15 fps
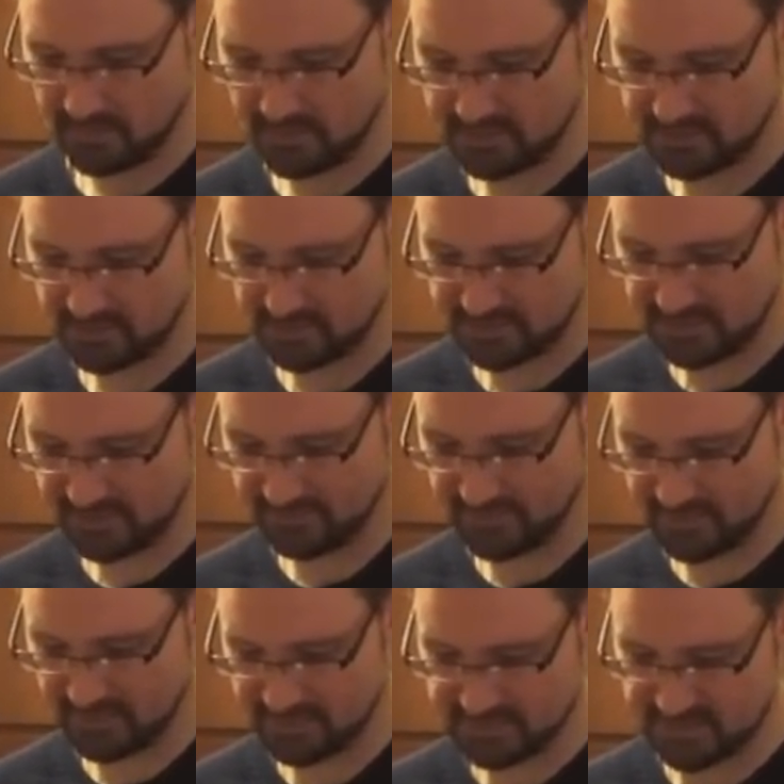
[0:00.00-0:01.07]
This starts to give
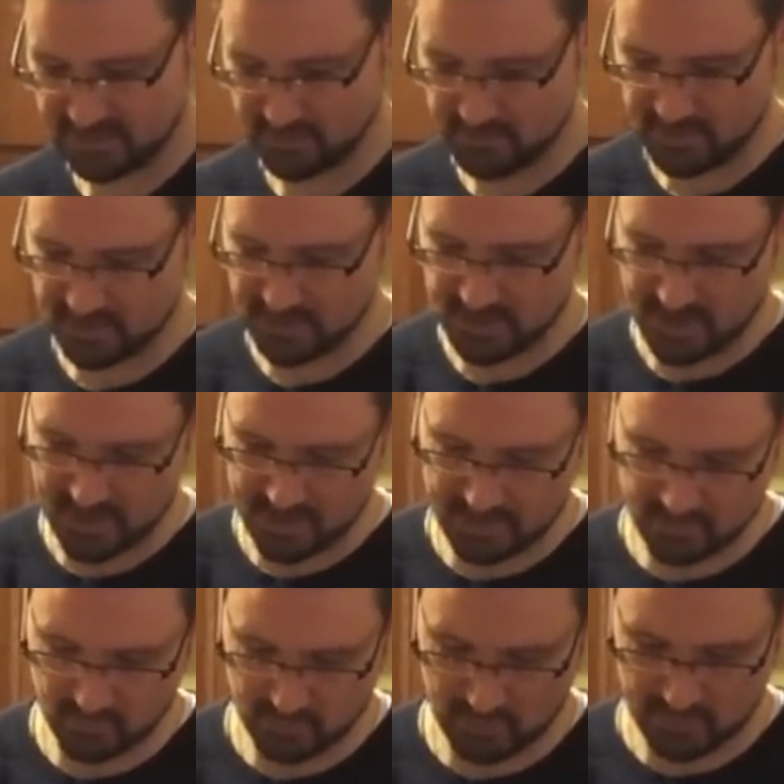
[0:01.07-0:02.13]
it the cinnamon,
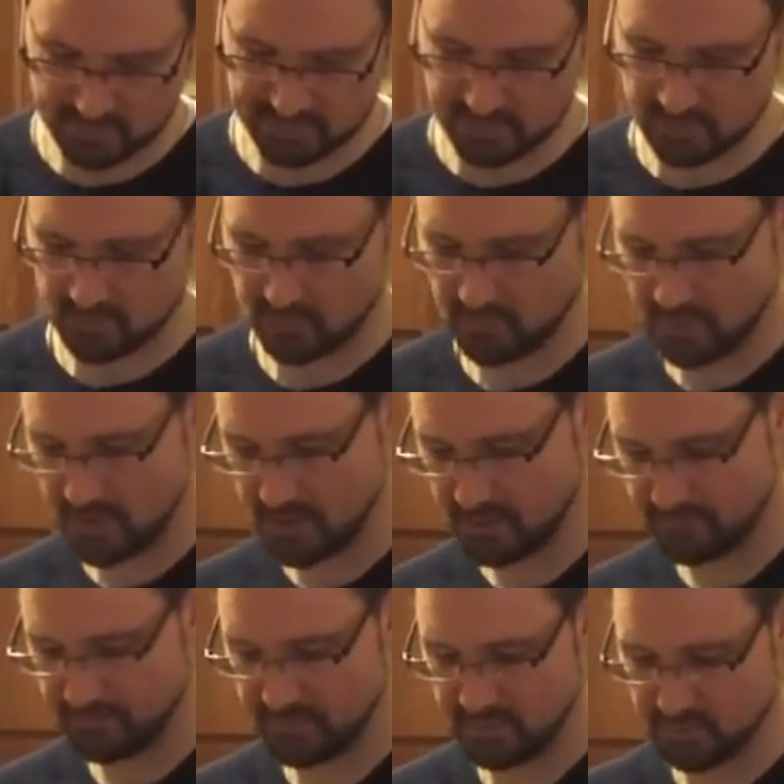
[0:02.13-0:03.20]
and we'll also uh,